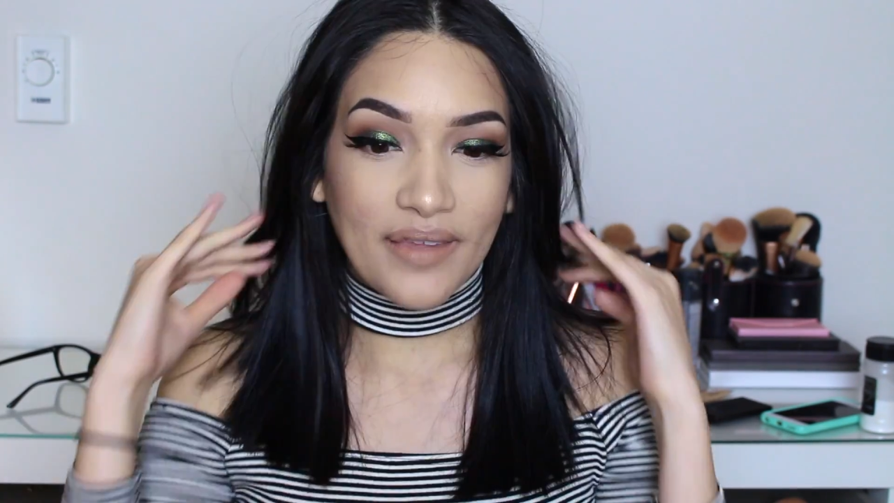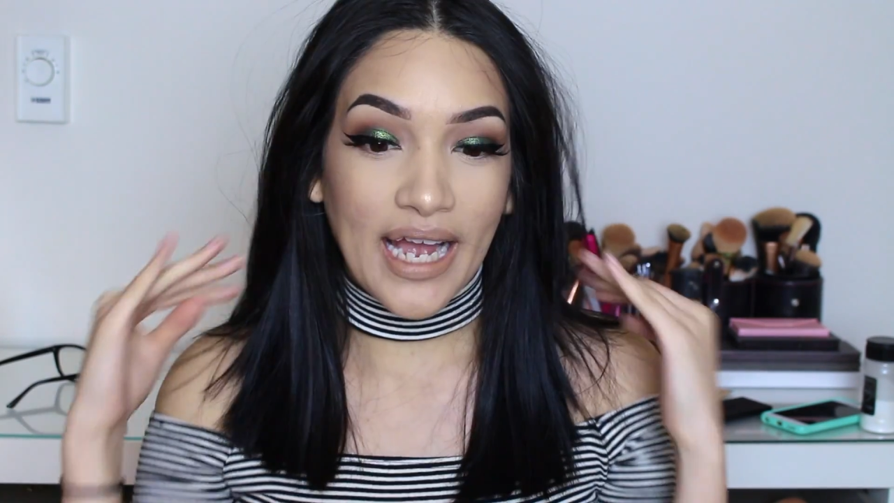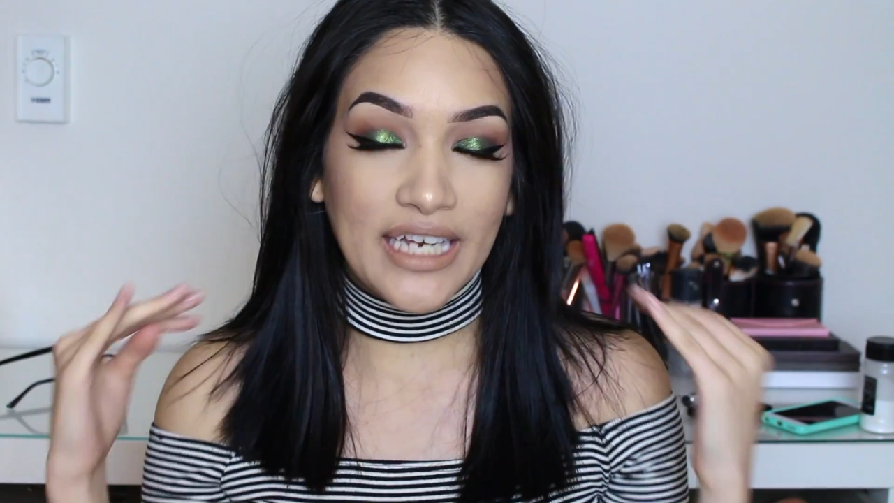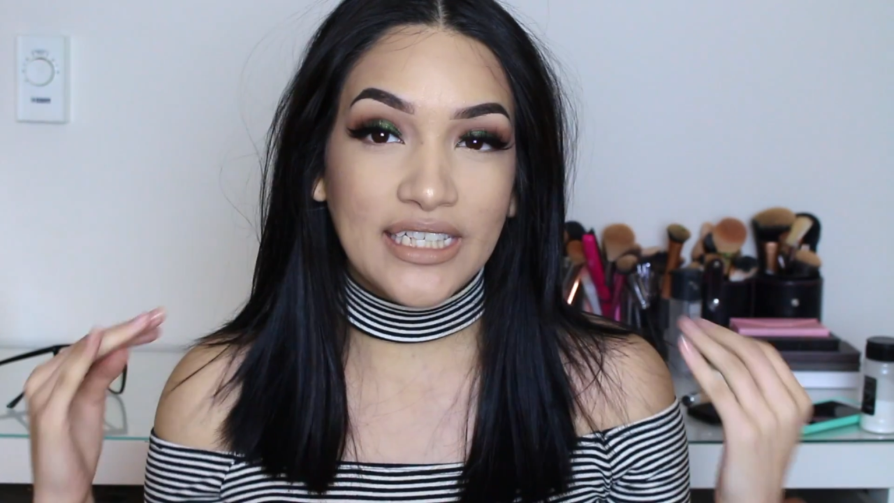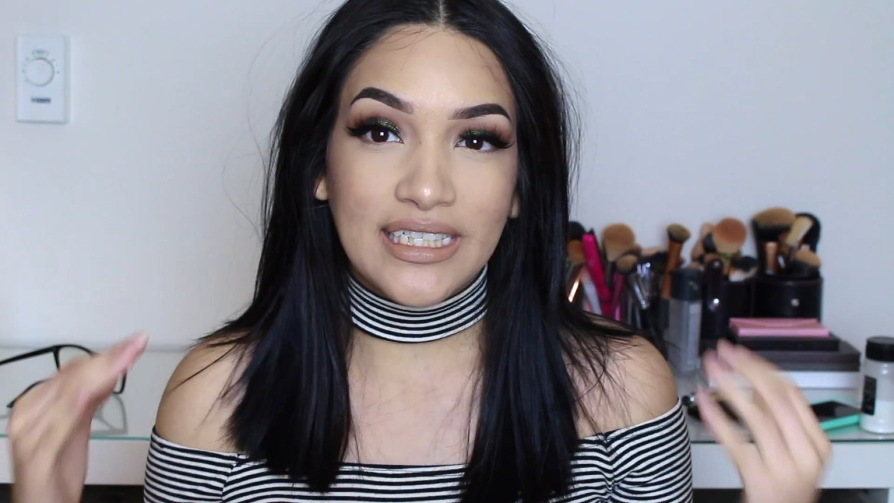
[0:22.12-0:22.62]

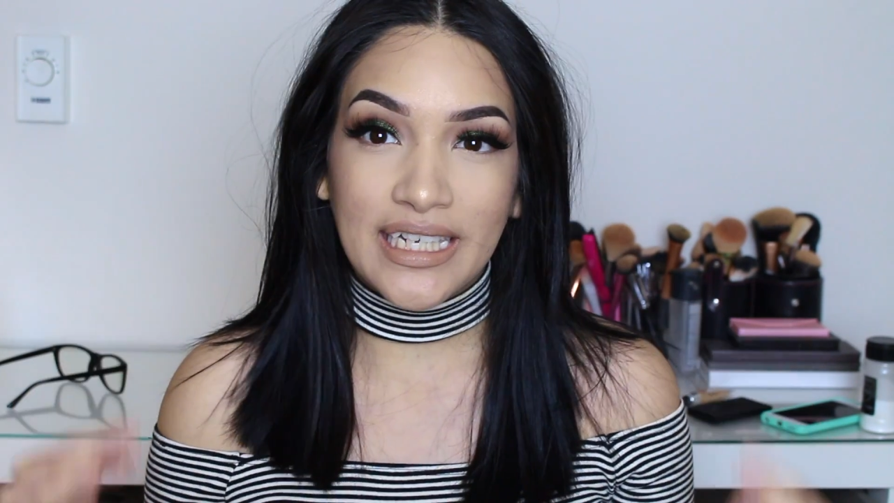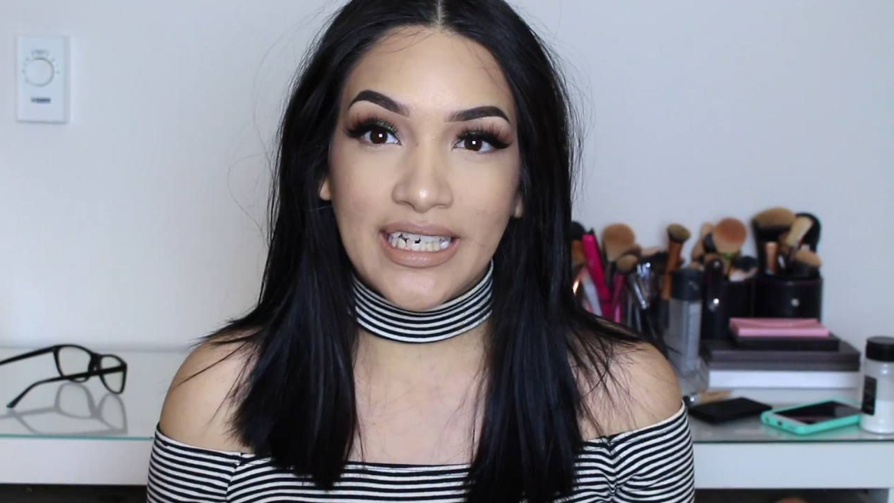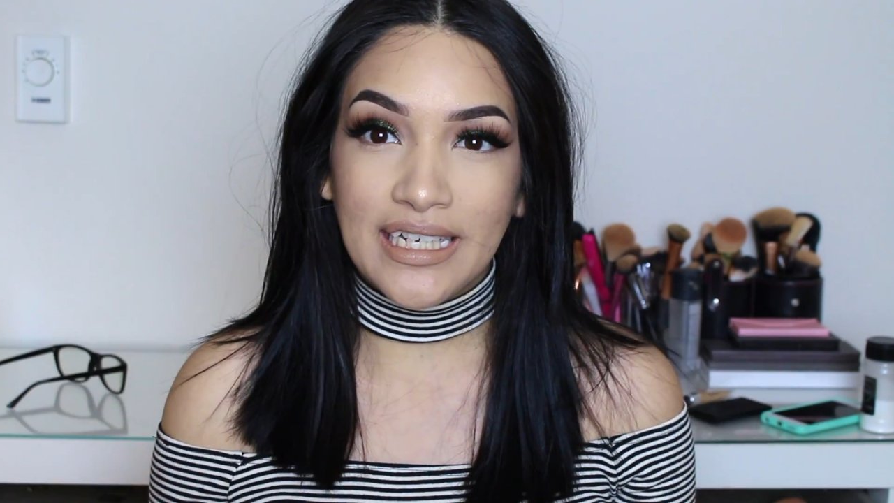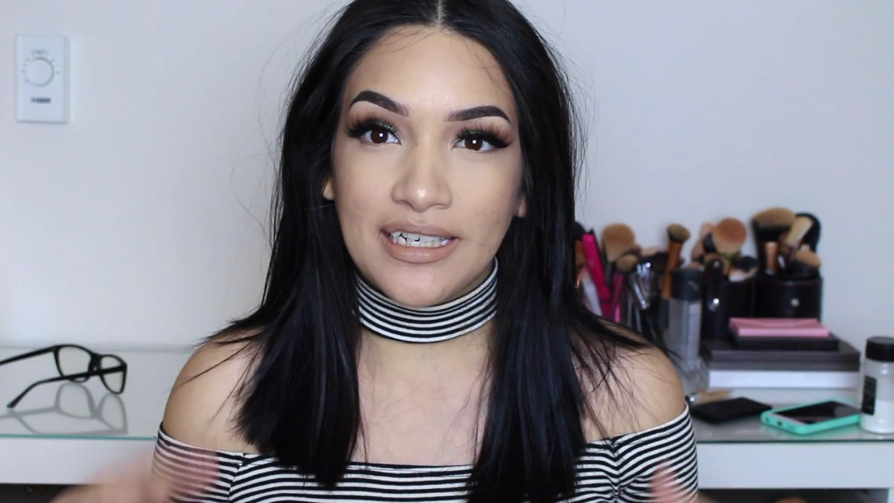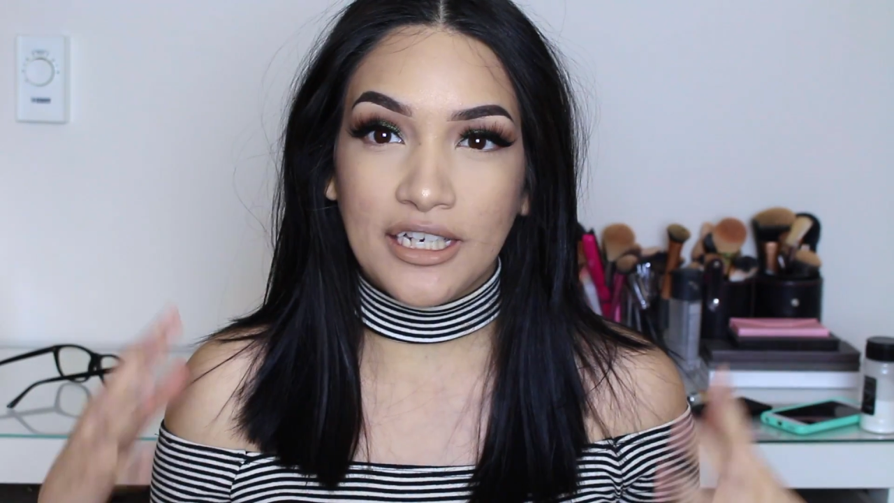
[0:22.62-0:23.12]
I just
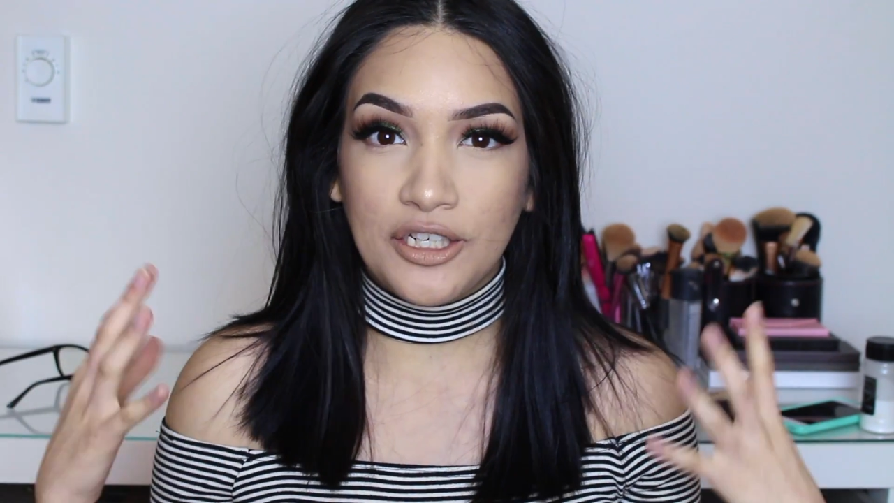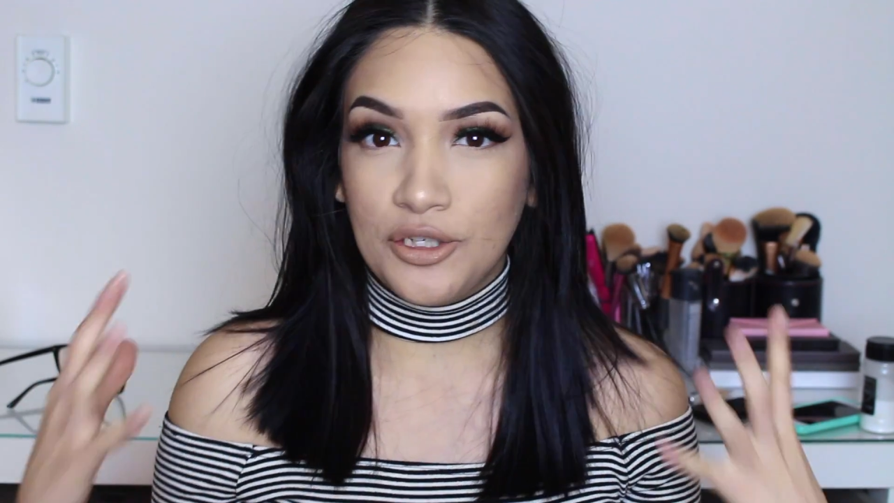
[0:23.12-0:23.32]
needed a